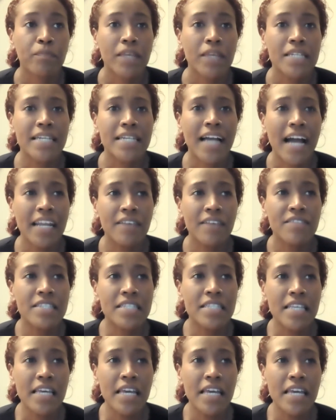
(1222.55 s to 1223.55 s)
to kind of
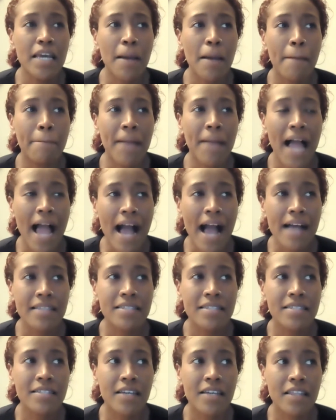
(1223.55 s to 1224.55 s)
see
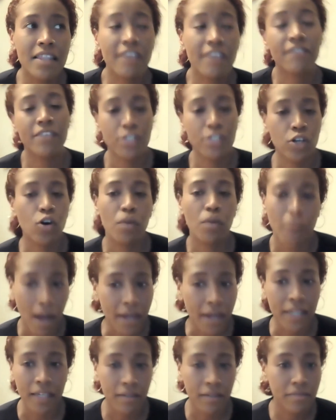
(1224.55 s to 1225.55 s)
past the physical body,